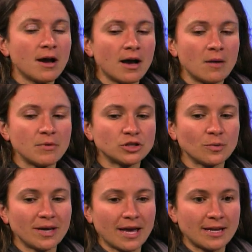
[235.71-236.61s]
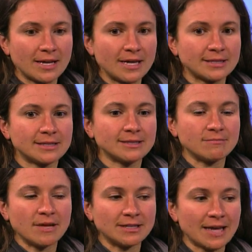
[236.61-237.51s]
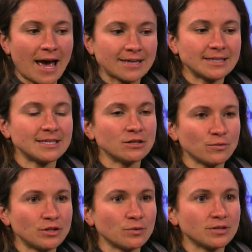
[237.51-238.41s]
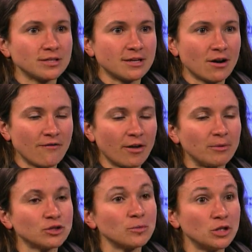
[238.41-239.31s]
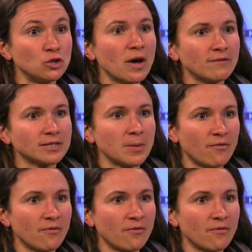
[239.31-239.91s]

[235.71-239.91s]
Um, so again, it, it's it's accessing the resources that are available. So we do have some